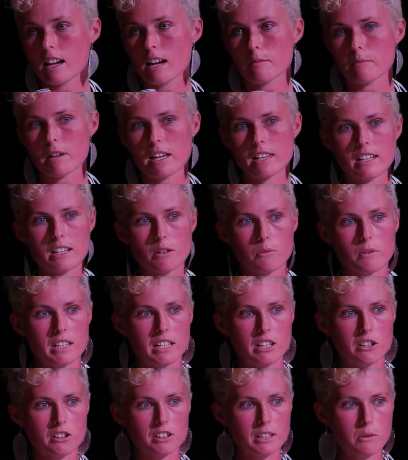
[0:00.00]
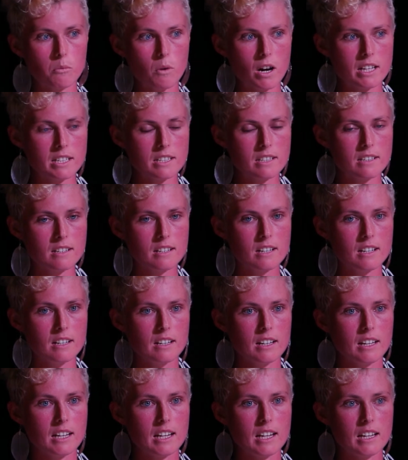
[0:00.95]
I think we're the only one
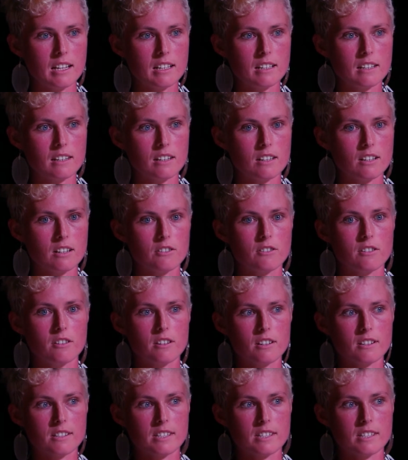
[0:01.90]
in the